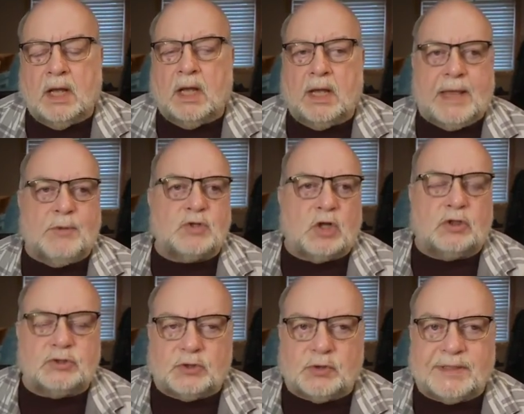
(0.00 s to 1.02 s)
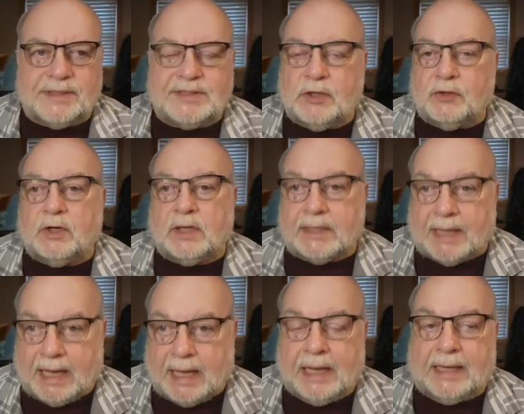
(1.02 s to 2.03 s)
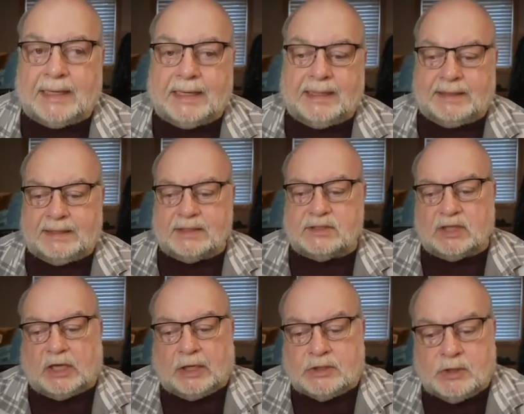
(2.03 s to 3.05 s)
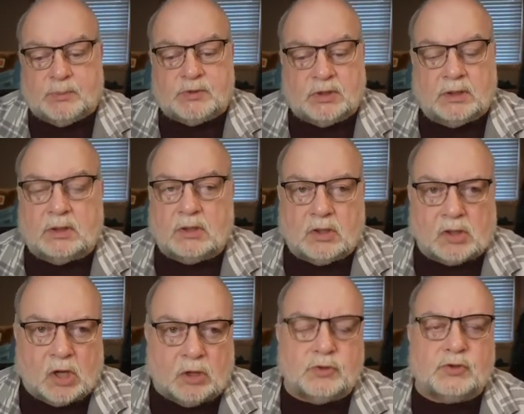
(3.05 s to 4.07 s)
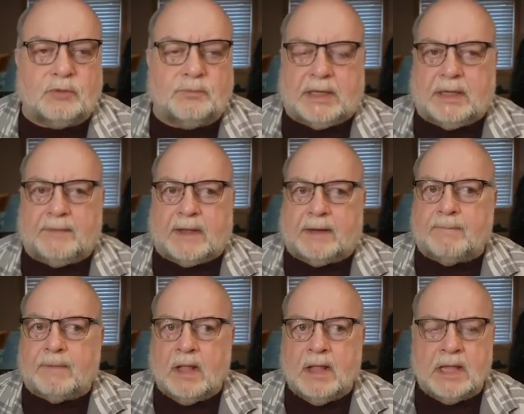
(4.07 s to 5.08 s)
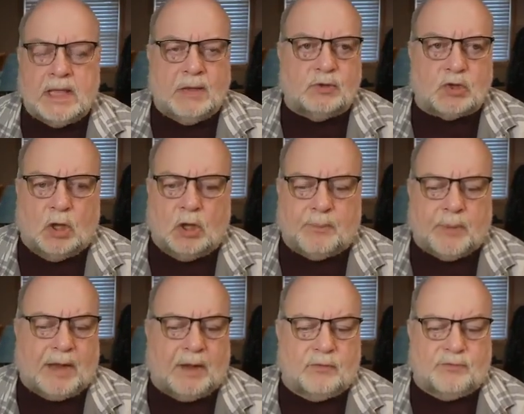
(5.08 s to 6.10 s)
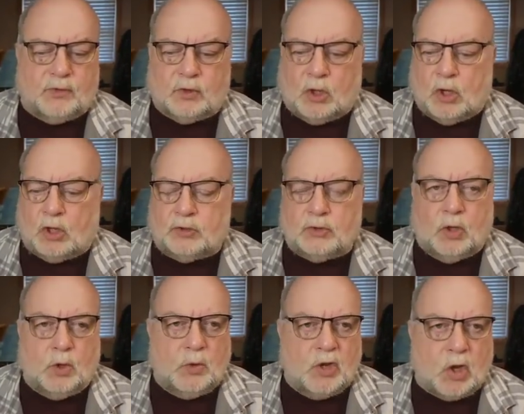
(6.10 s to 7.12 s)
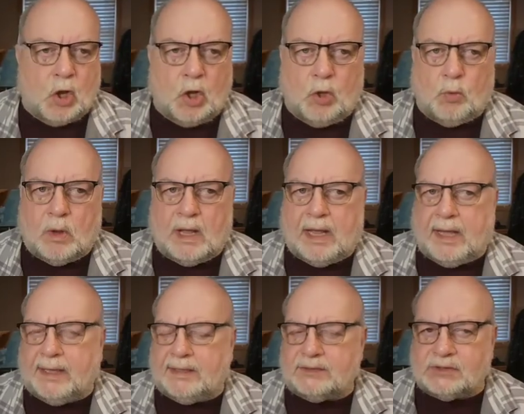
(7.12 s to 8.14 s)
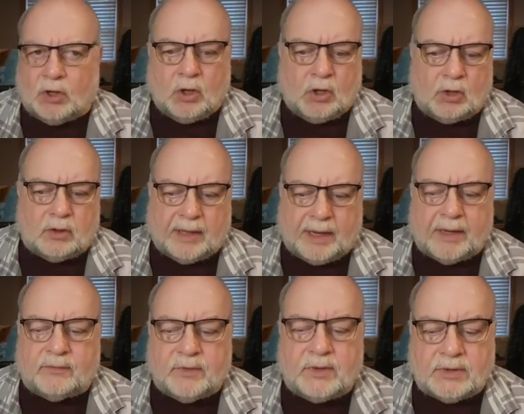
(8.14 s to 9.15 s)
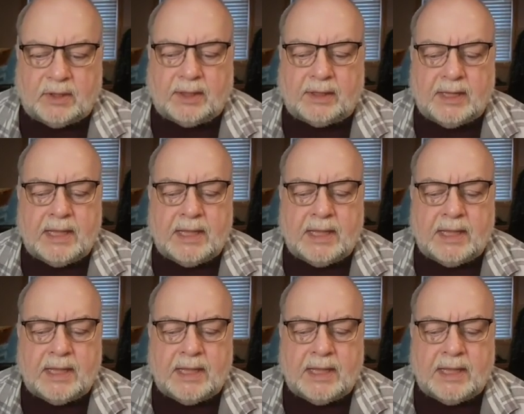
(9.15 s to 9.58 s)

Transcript: He was also considered a god in his Egyptian culture, meaning that he was all powerful, all knowing, all wise, all everything.